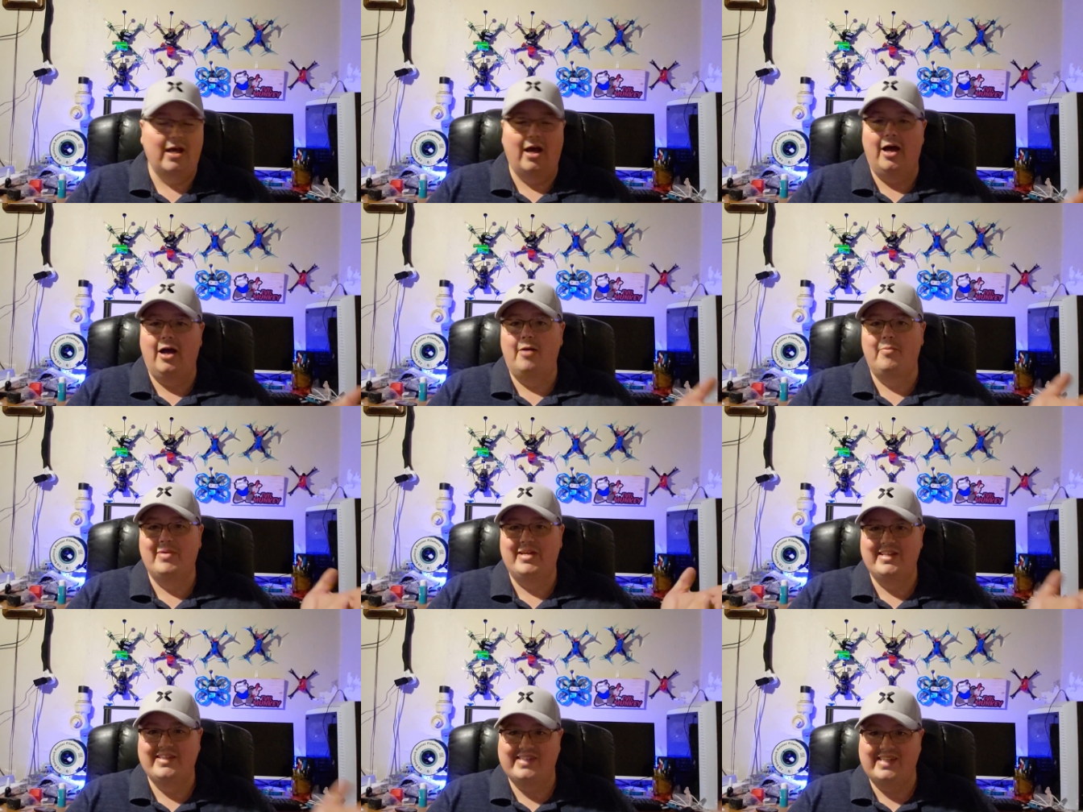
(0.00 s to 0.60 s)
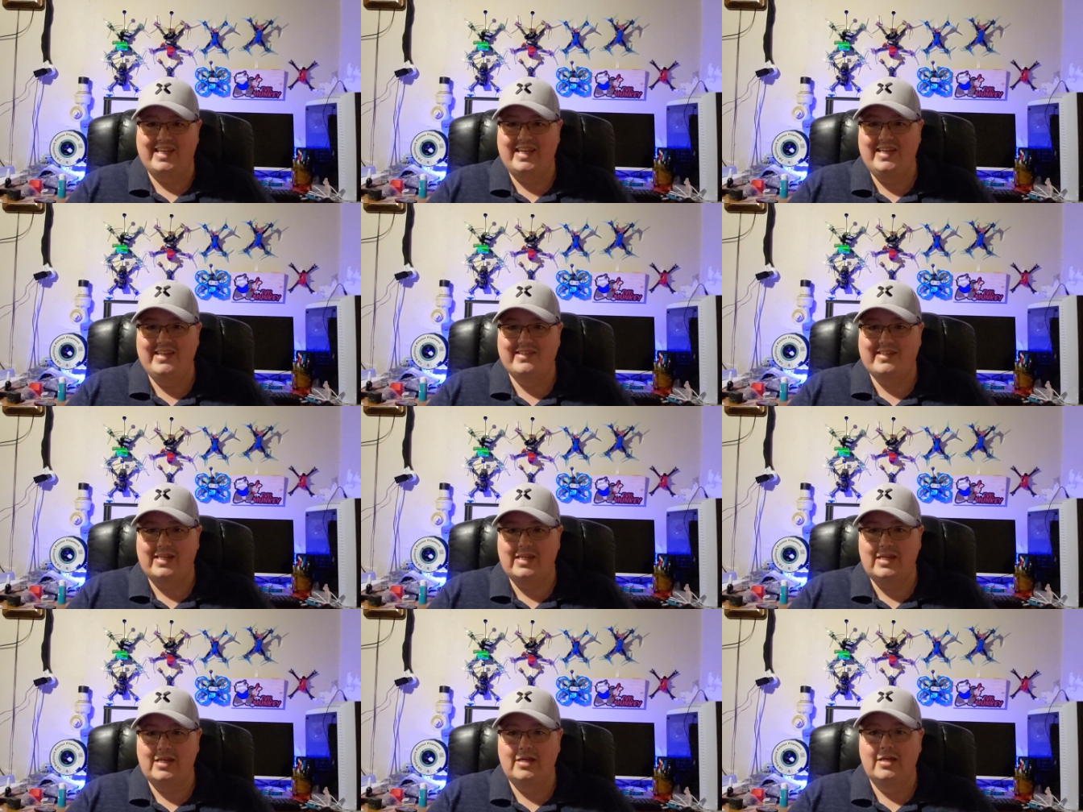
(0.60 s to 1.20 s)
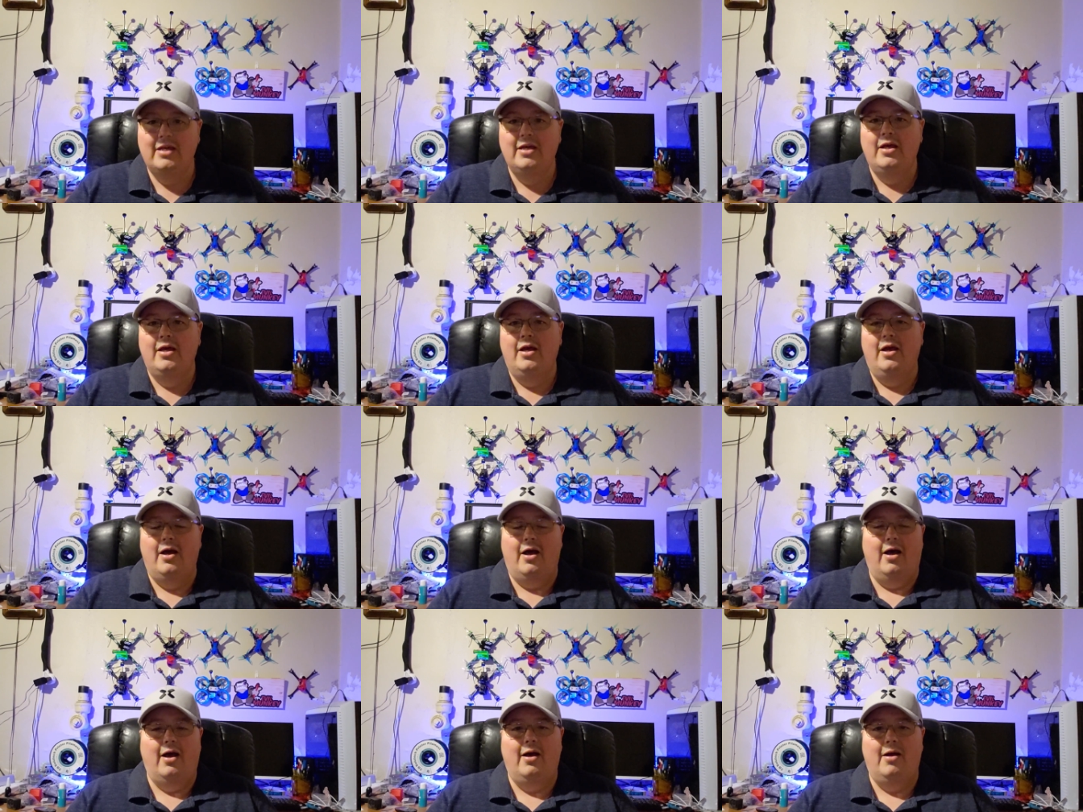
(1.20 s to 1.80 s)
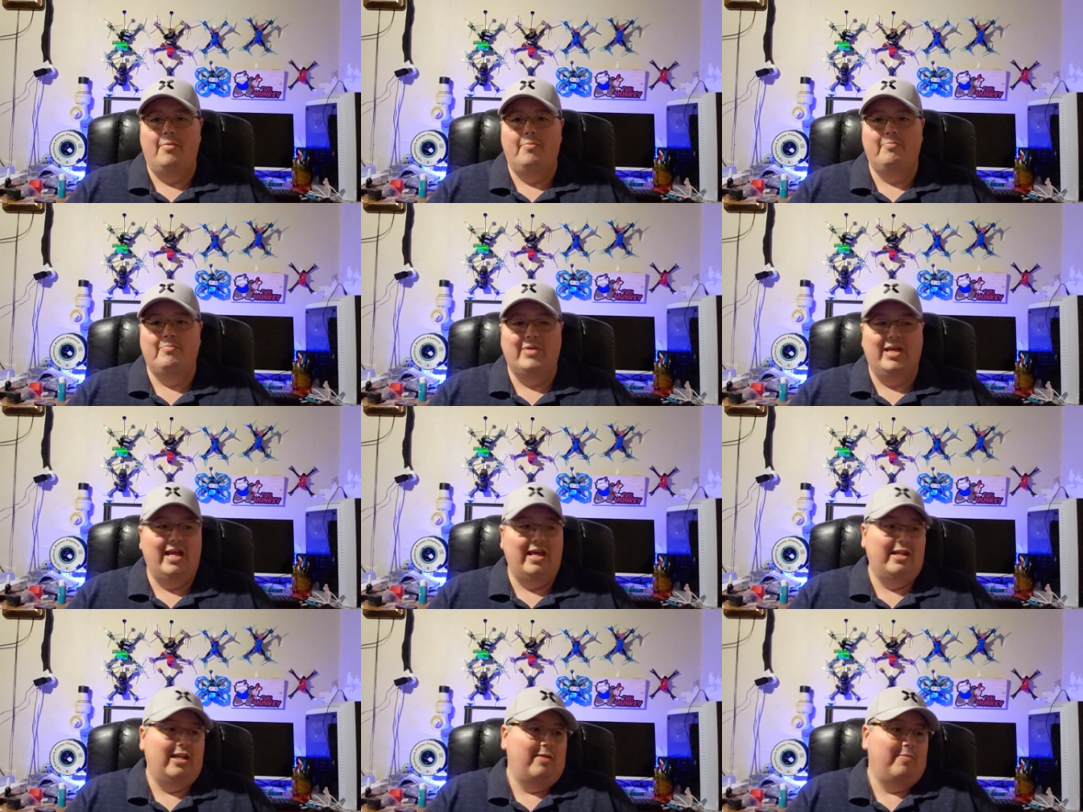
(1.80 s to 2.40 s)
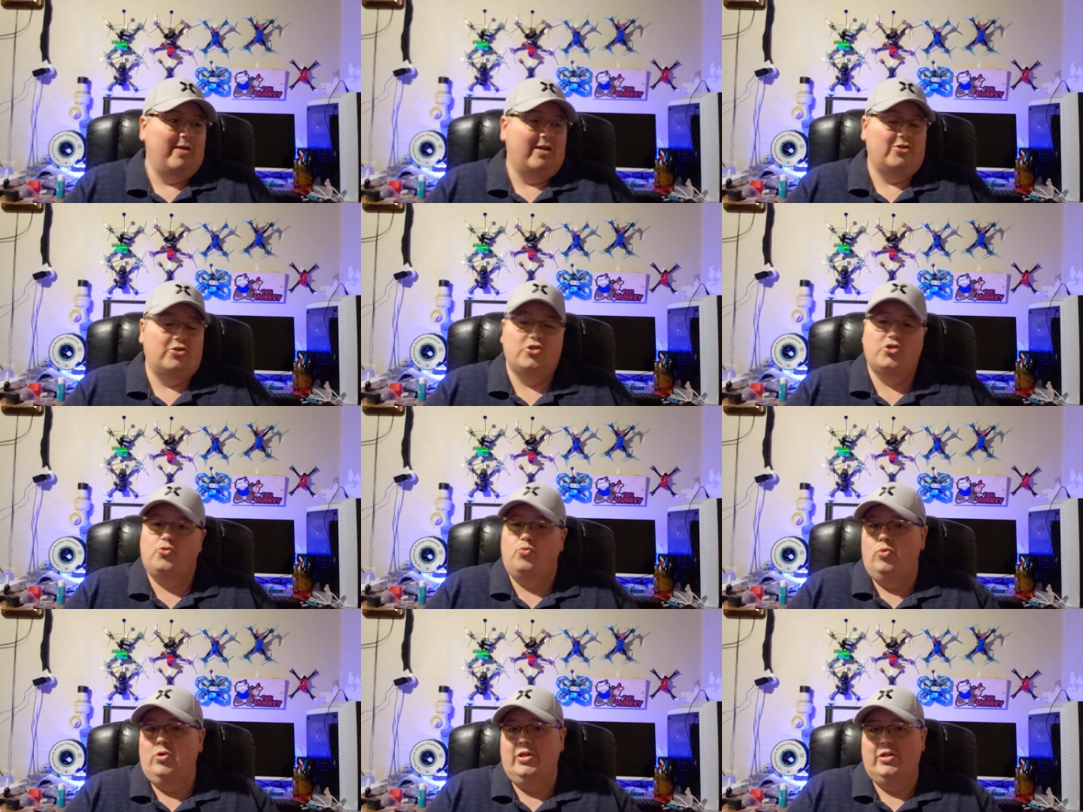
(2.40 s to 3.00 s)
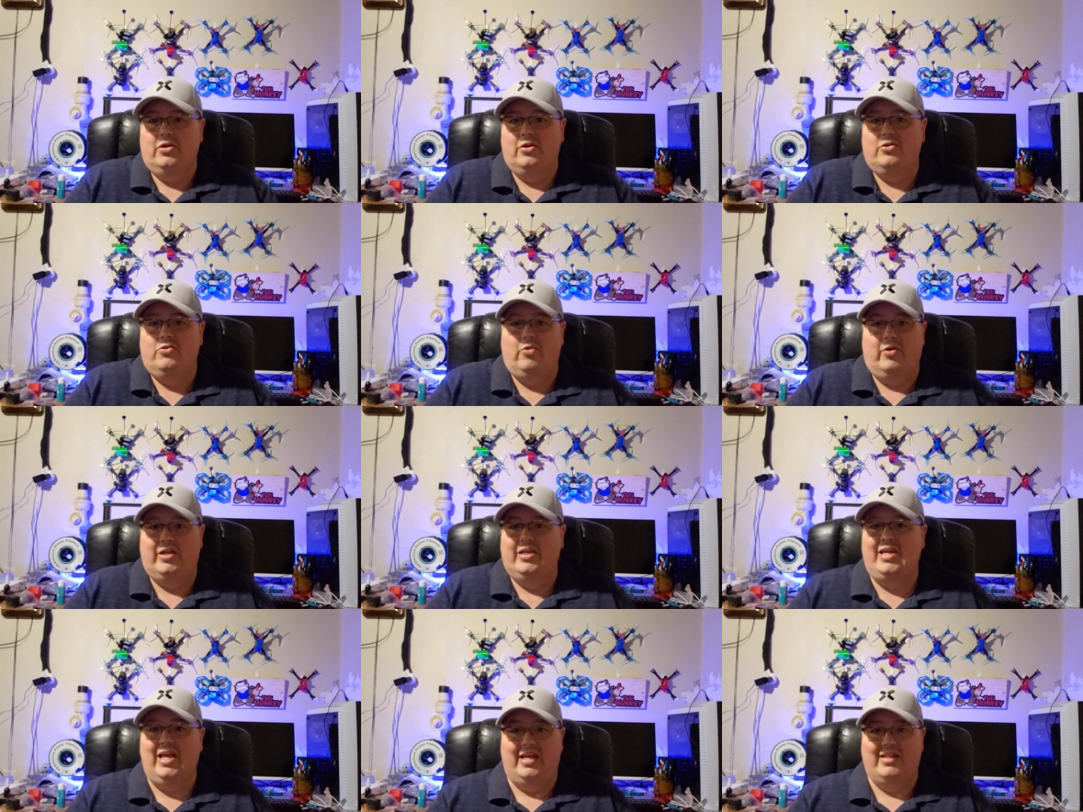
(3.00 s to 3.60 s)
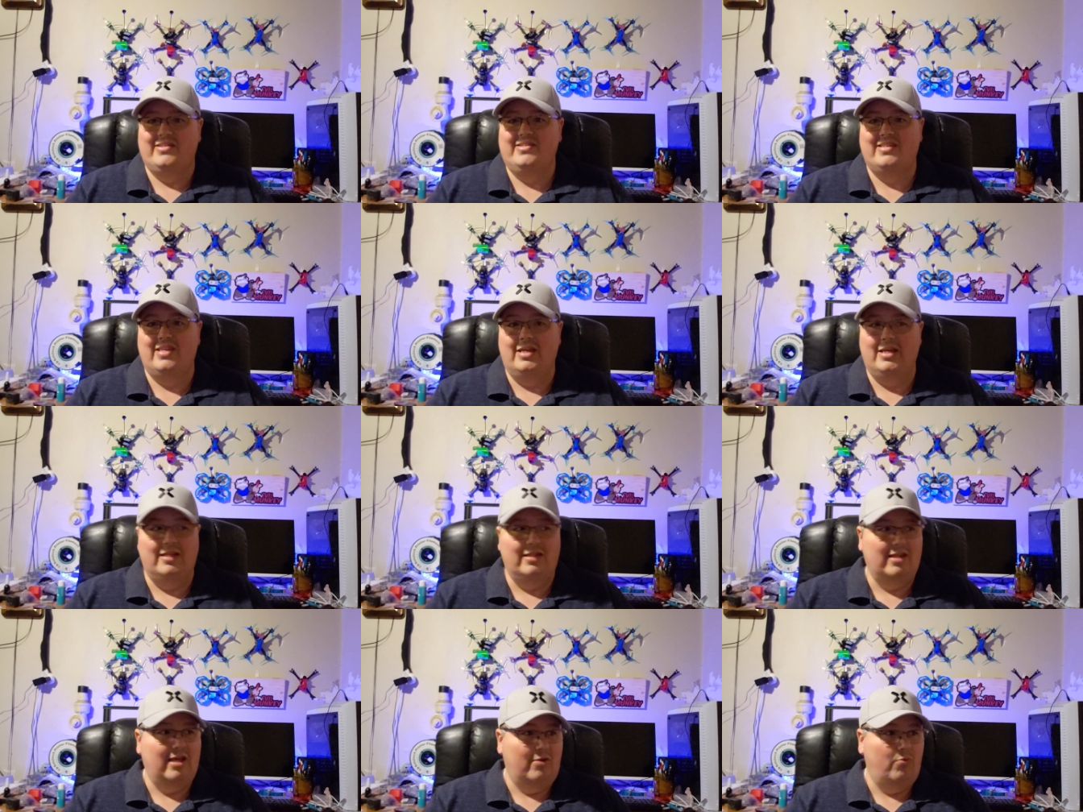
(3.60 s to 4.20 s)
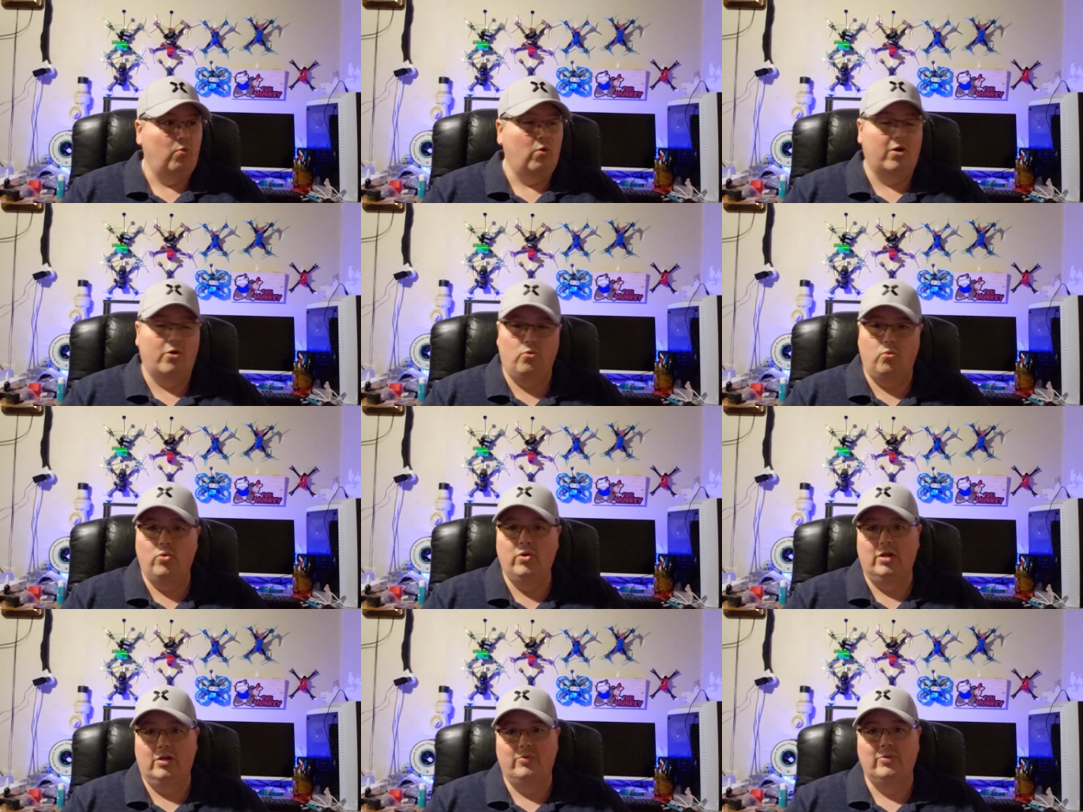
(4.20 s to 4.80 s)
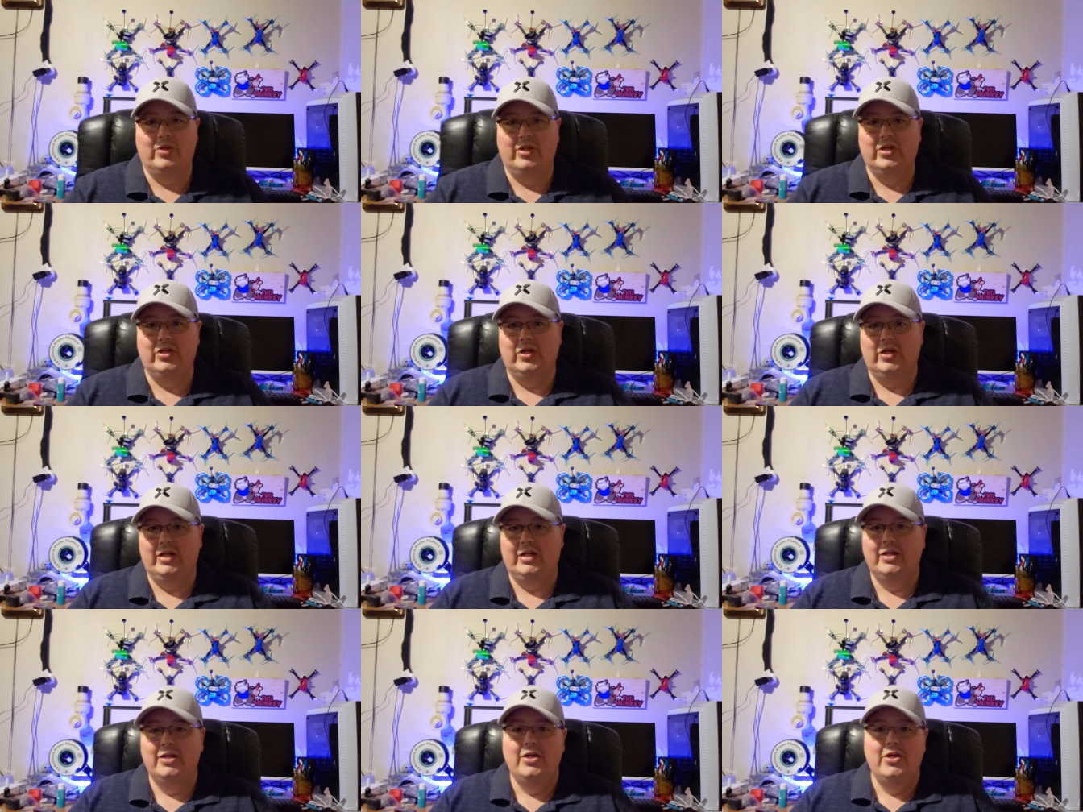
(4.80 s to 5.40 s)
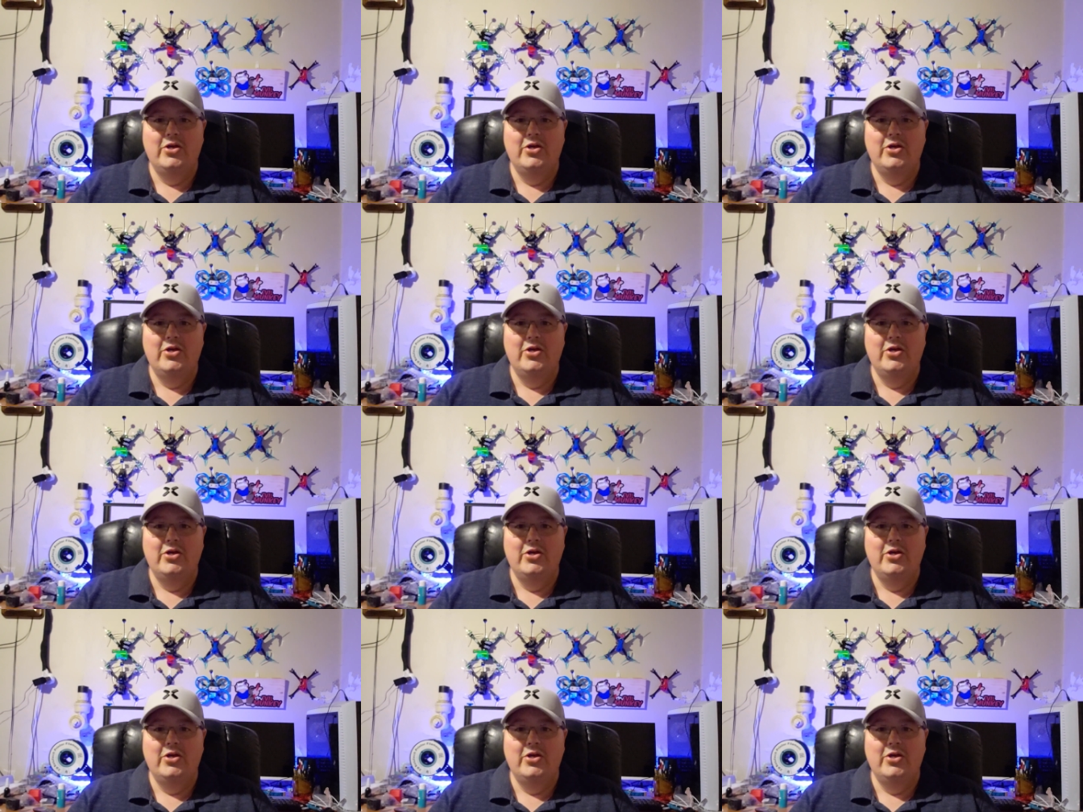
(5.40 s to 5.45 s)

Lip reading: It's easy, and they make just really good gates. They work really, really good.